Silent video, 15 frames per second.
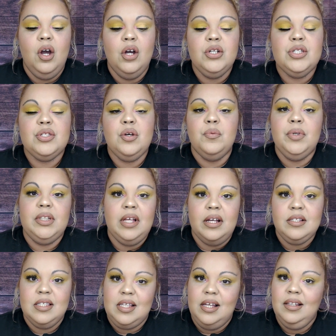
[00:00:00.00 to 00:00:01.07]
So with
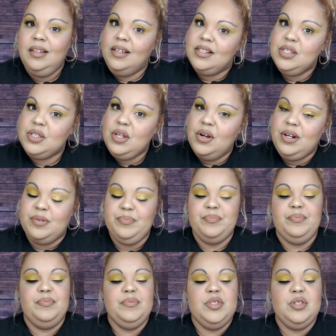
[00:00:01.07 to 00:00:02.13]
that said, let's start.
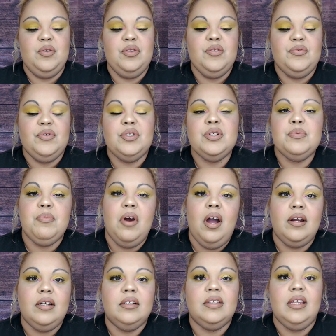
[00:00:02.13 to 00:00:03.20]
So the first
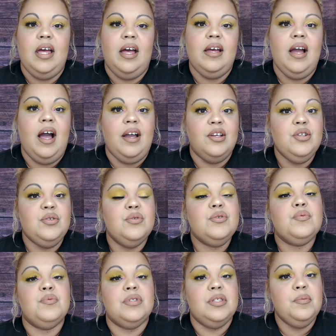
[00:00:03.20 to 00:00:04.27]
product that I
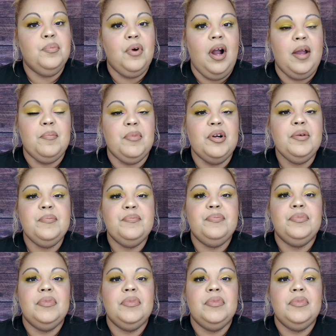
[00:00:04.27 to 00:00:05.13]
used was the primer,